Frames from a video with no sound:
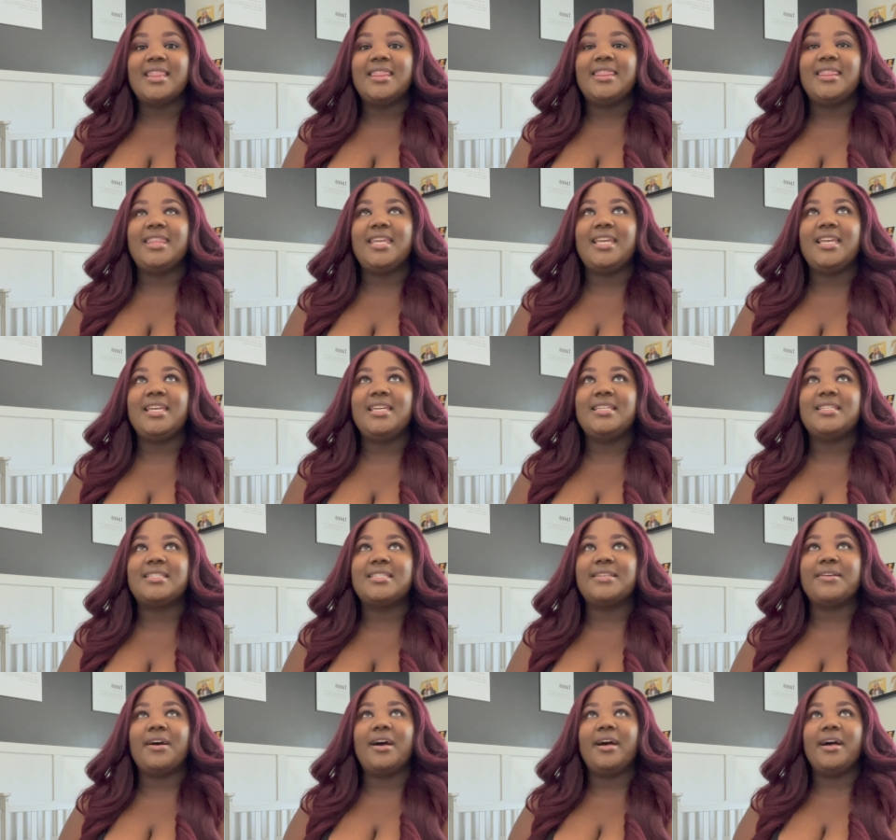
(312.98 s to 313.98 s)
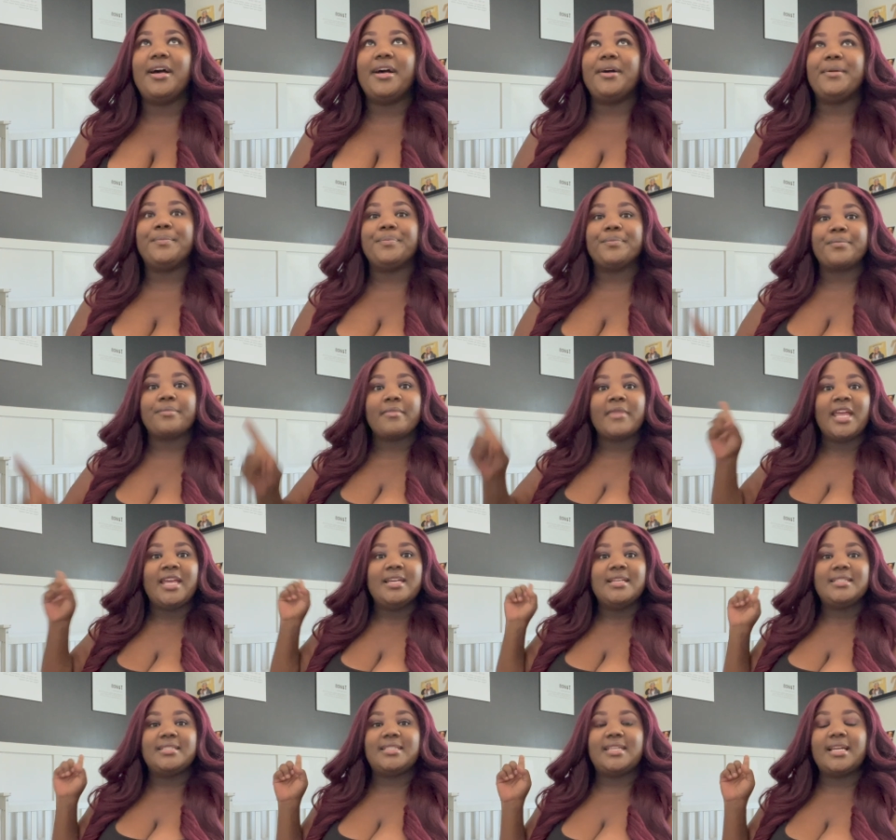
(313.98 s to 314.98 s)
these um,
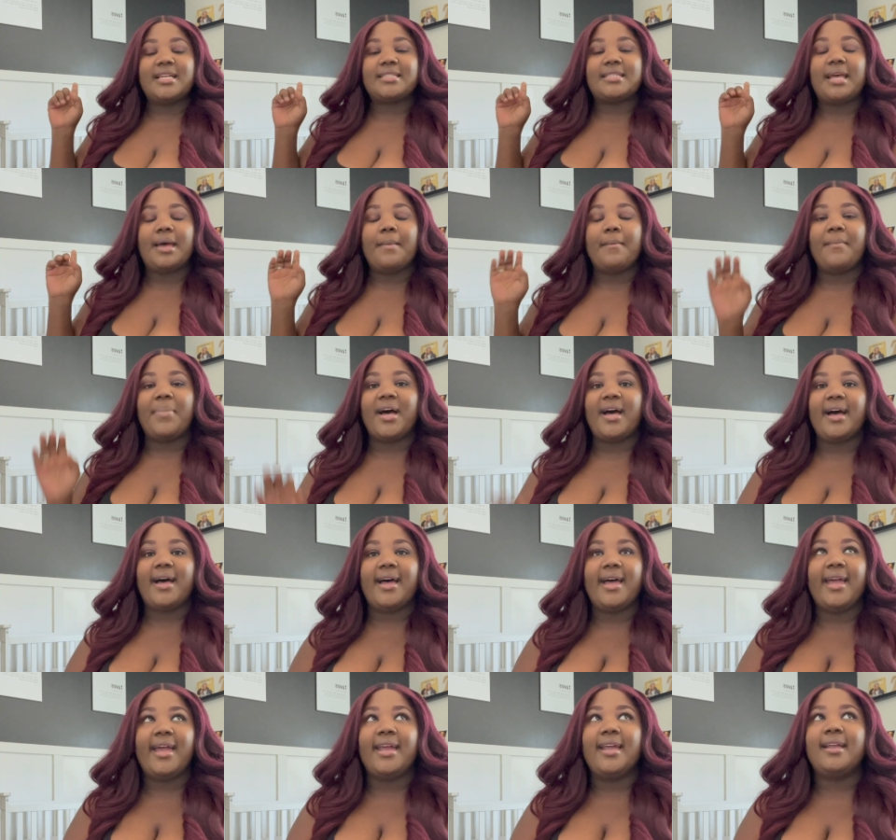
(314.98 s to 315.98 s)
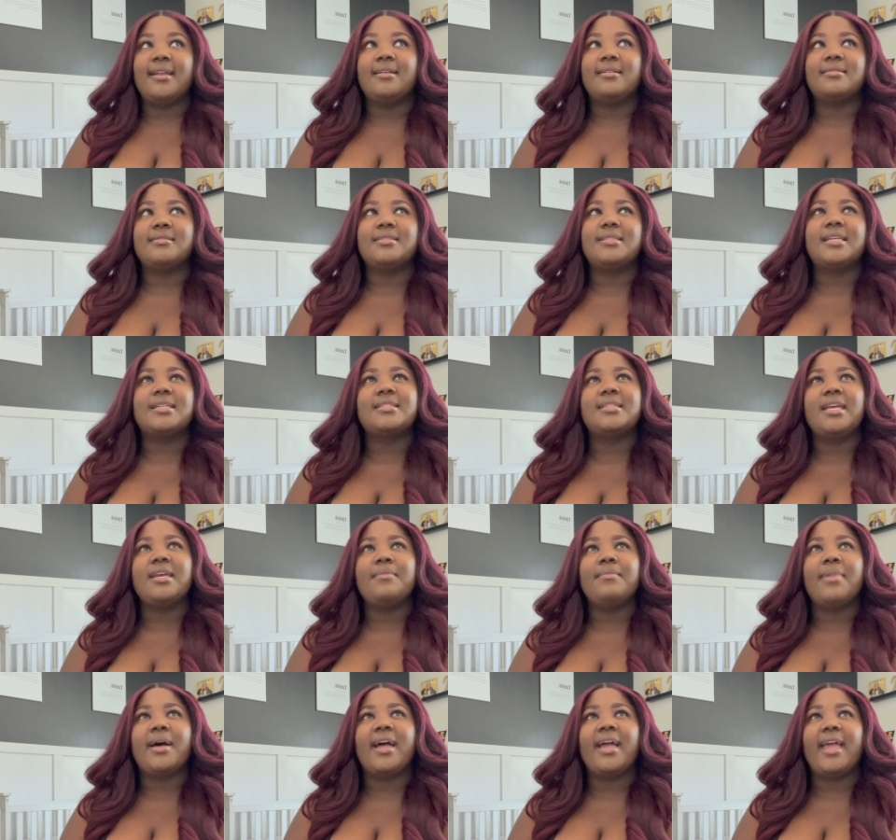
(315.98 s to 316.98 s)
six by 16
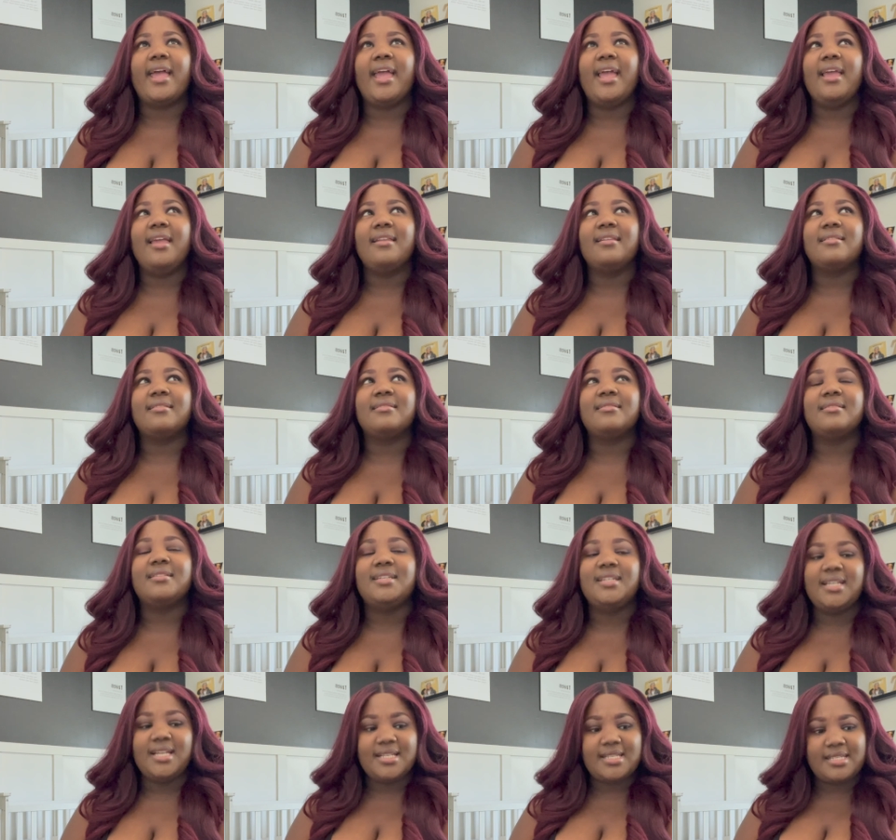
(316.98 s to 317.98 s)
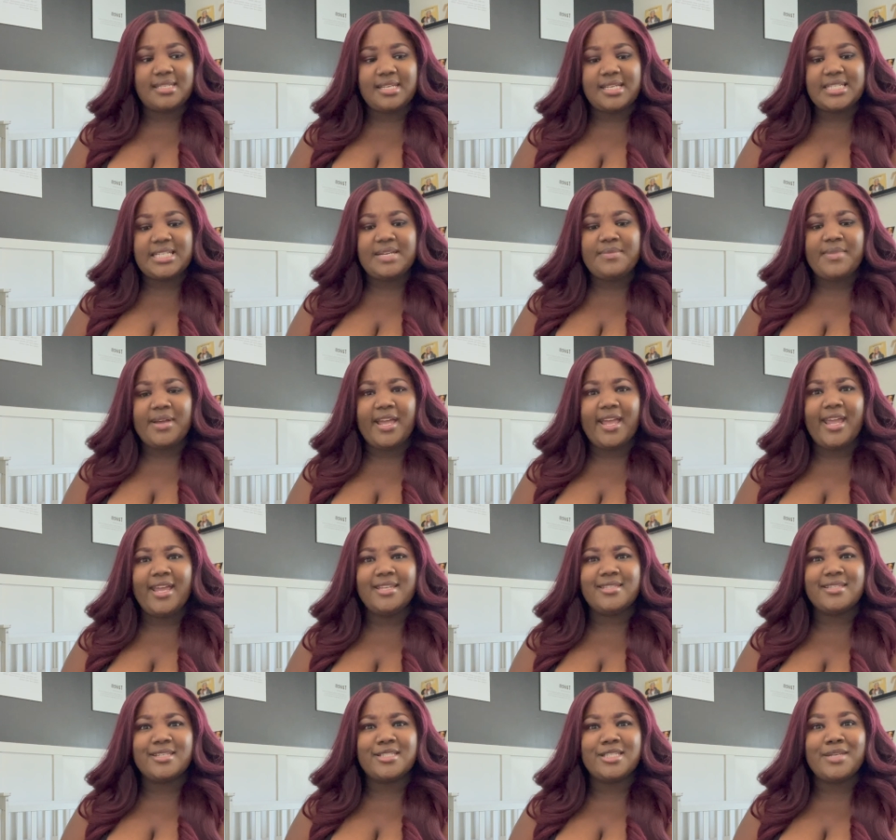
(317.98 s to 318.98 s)
by eight. Is it 16 by
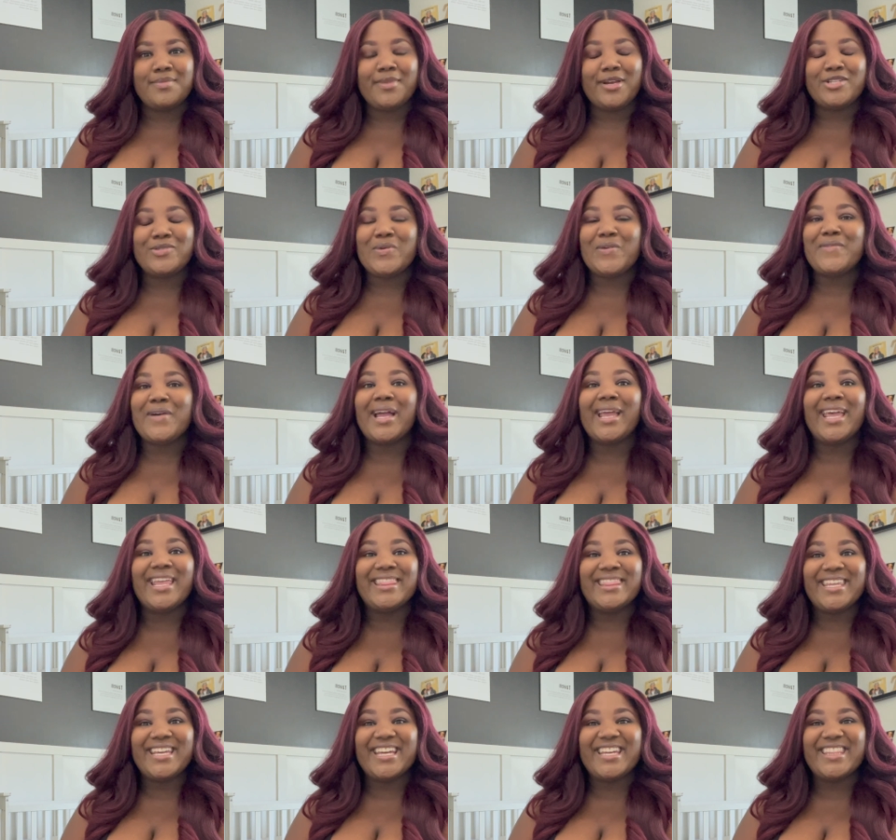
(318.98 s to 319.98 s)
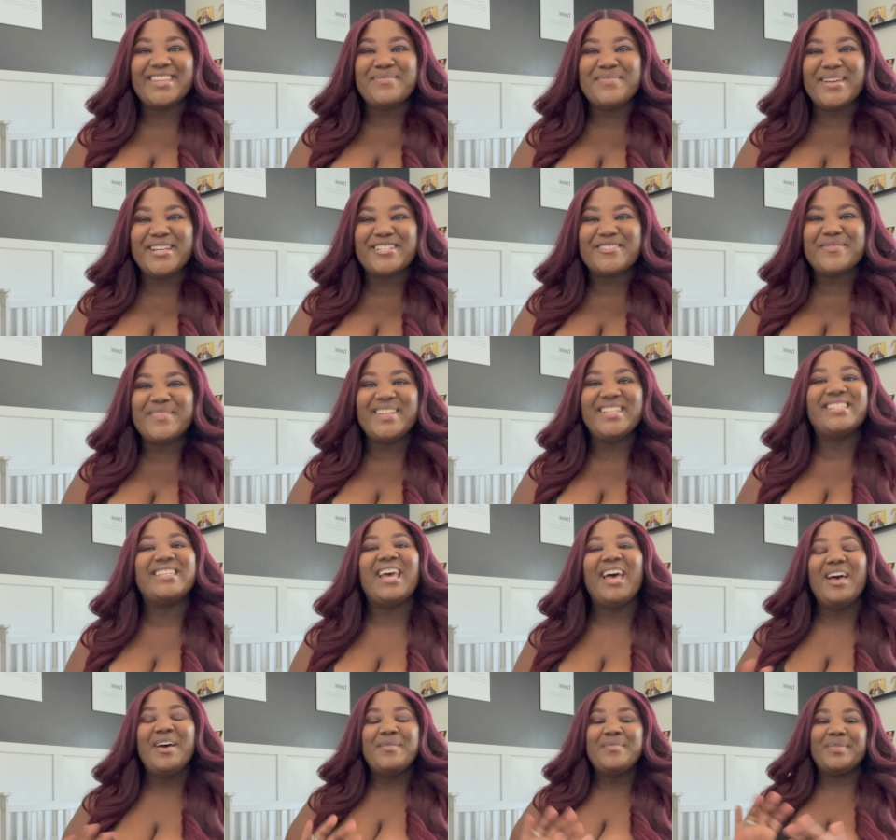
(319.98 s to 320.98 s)
8, 16 by 12? I can't think of the measurements,
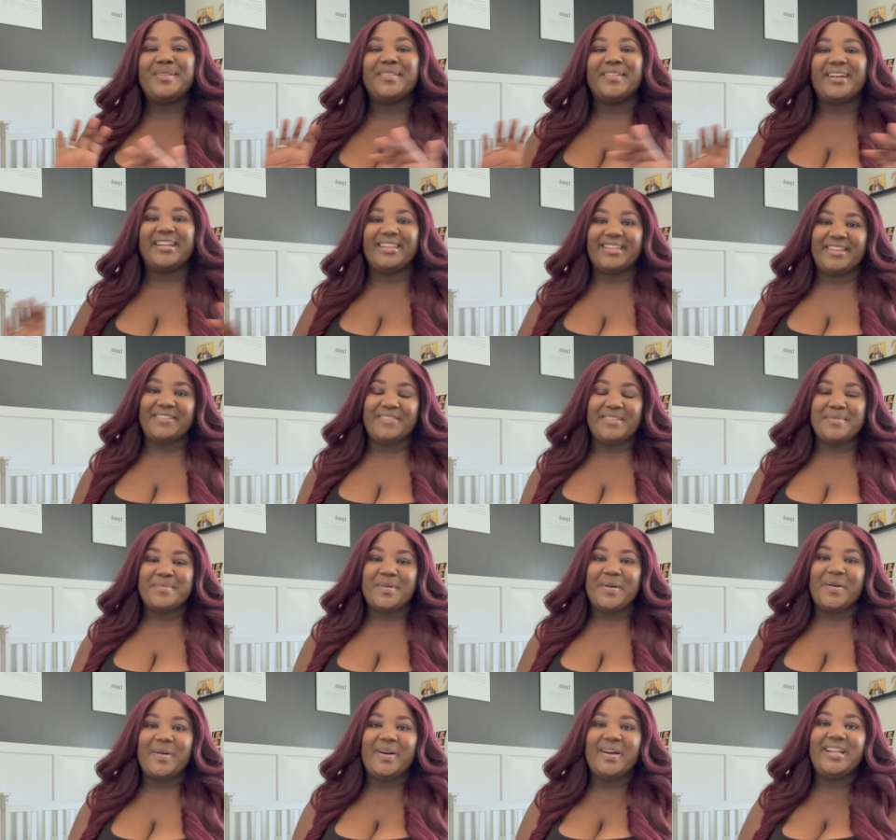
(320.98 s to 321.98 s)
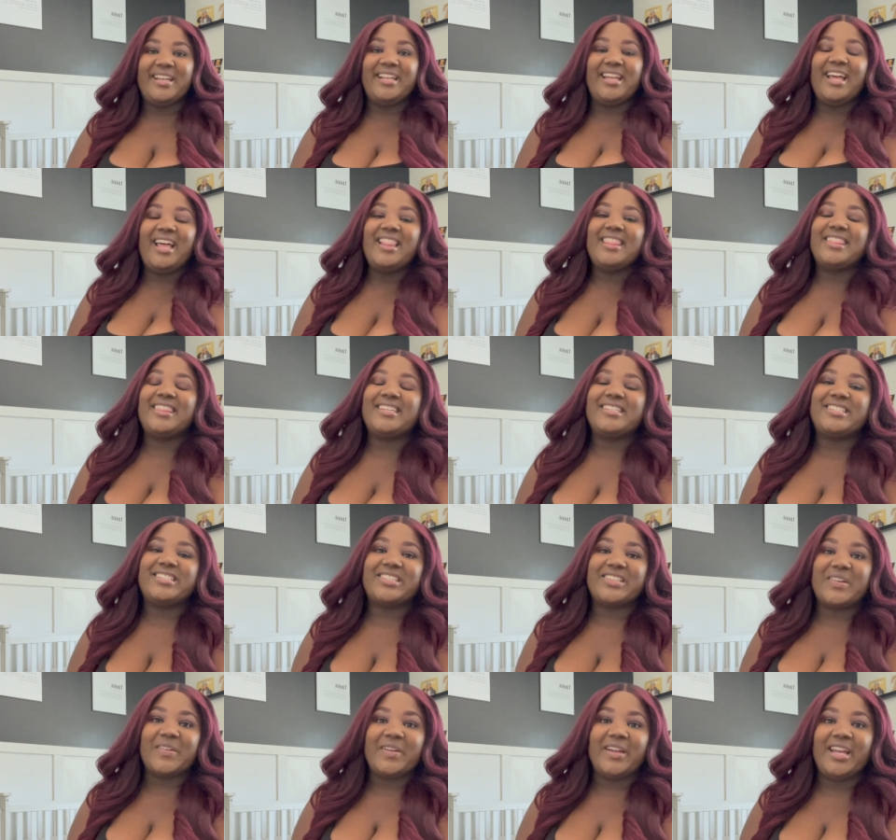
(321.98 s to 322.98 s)
but I'm gonna leave them on the
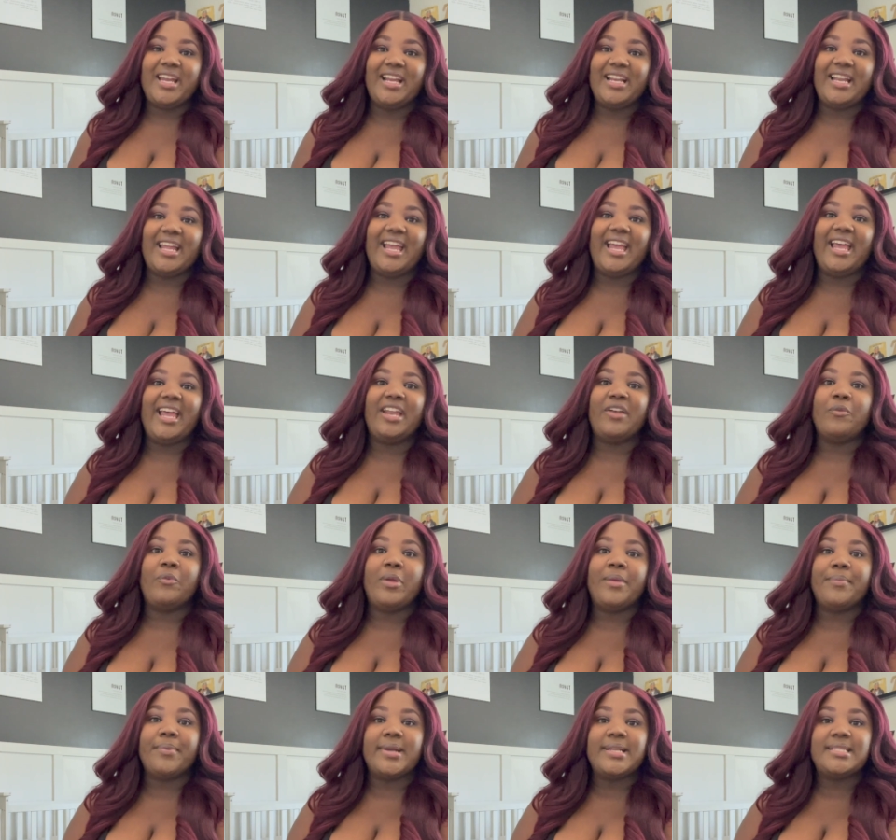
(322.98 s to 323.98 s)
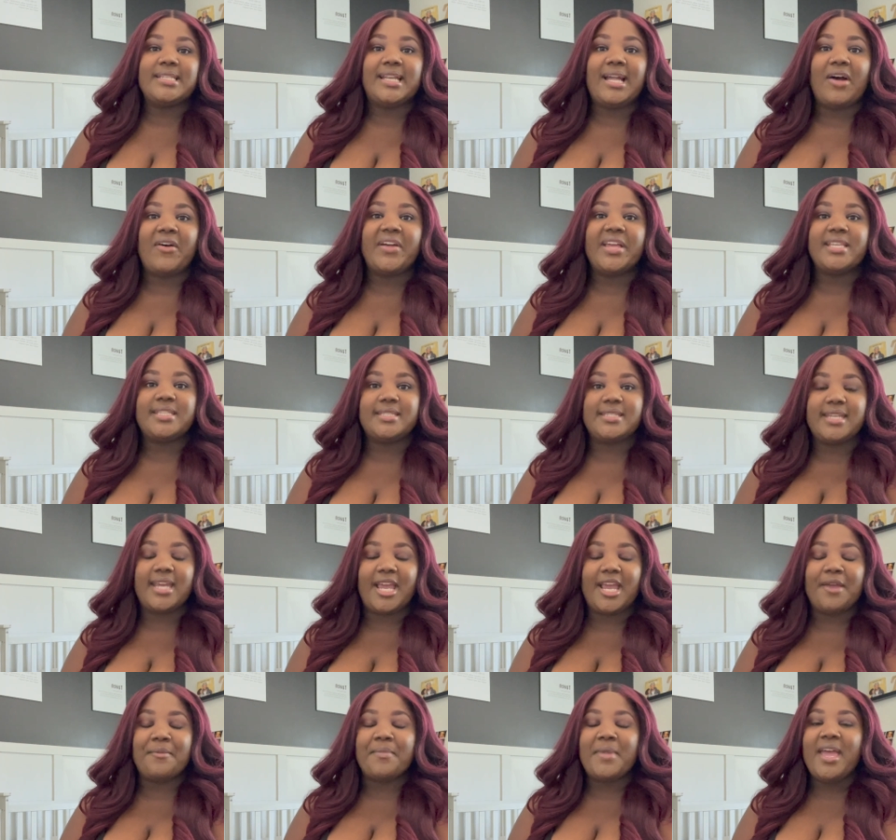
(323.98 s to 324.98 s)
screen and we printed out his
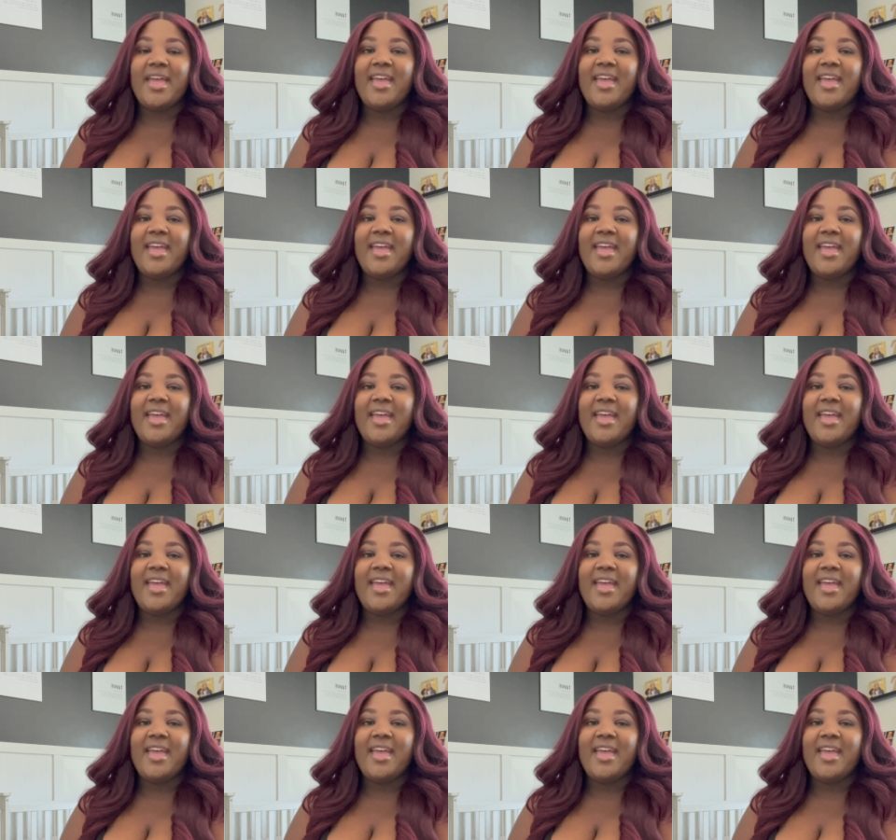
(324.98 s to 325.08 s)
name